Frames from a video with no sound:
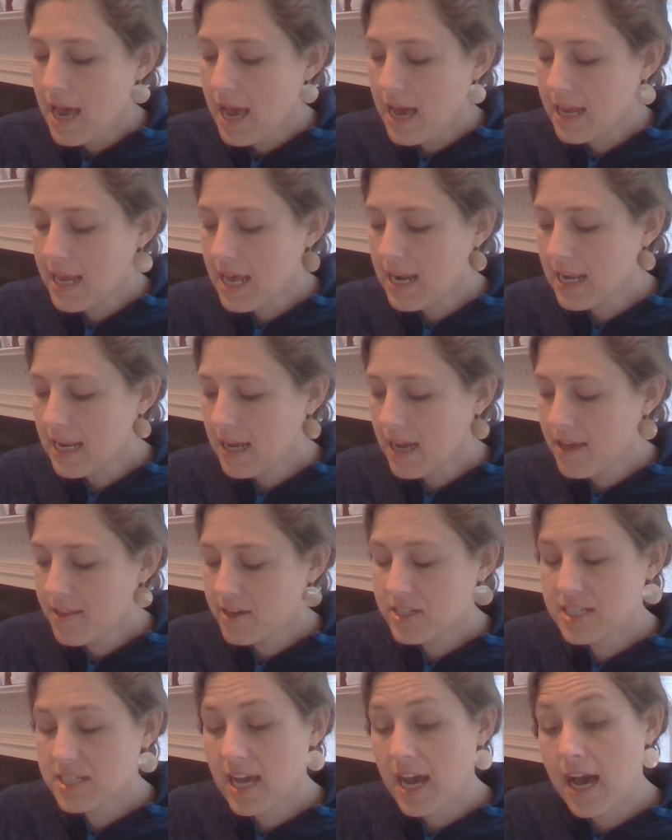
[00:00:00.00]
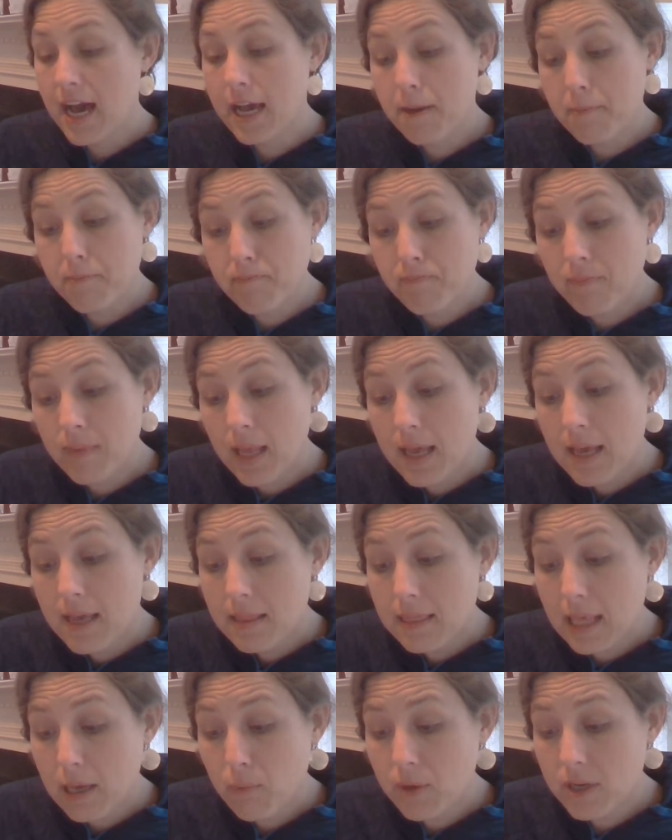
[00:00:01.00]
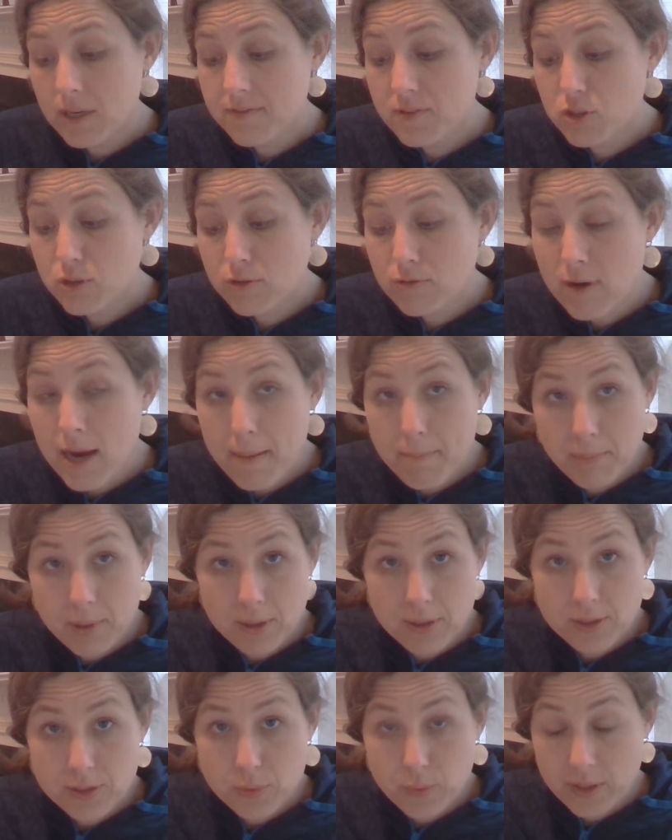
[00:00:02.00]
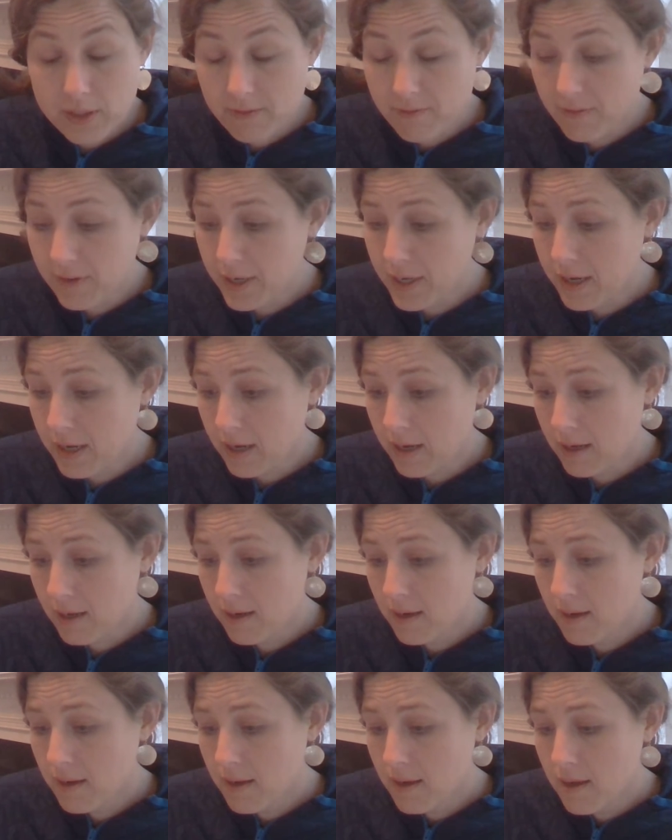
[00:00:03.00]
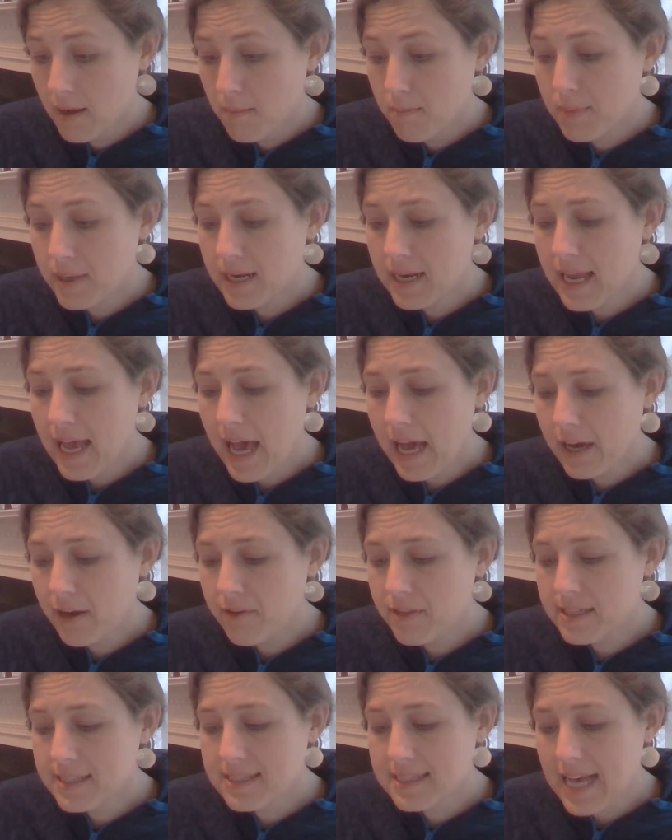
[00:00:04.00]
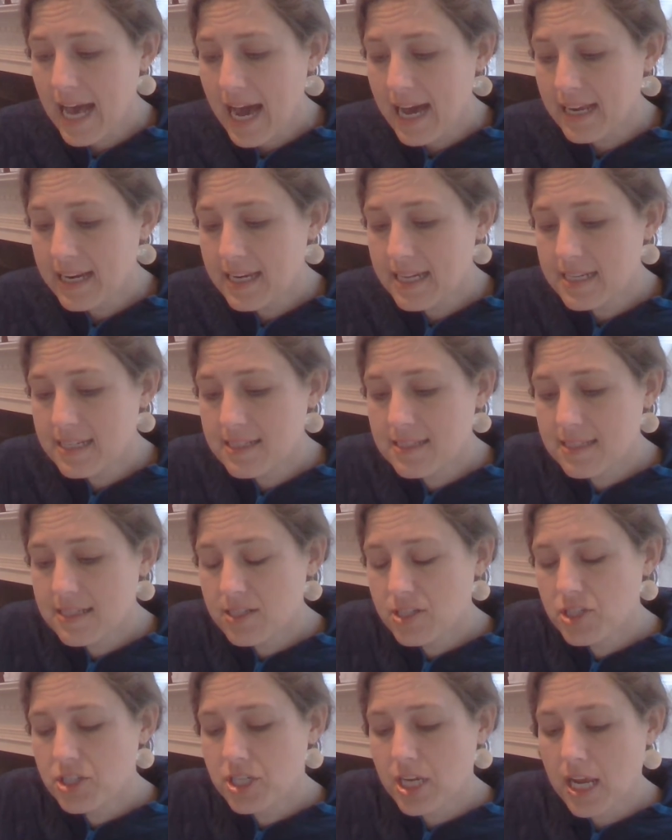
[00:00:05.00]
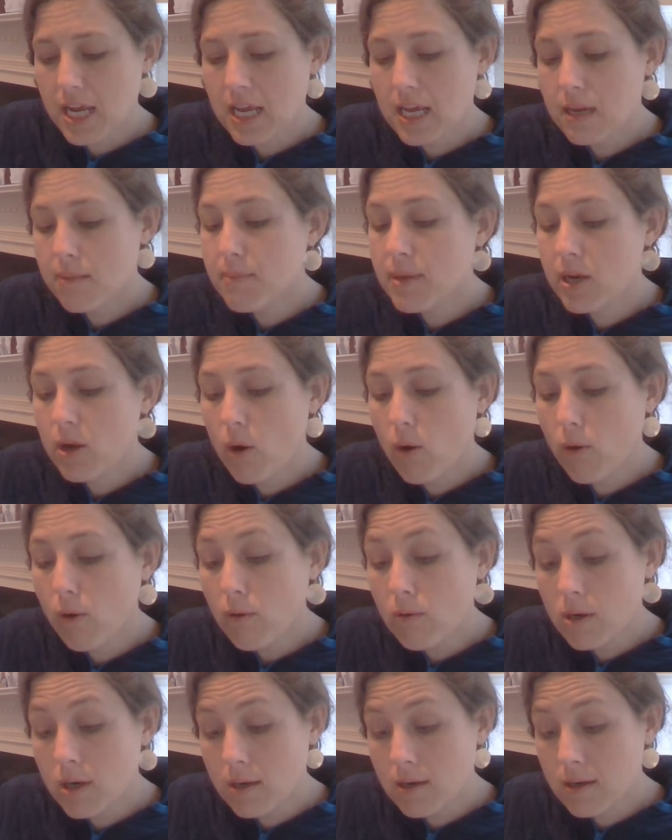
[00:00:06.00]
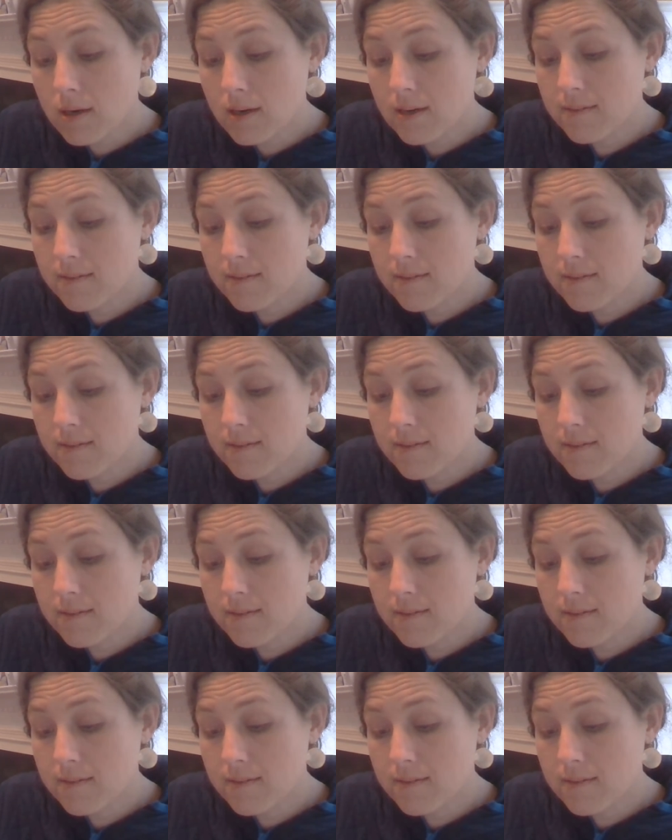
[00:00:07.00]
At any other time, they would have trembled with fear. But now the sadness and shame and horror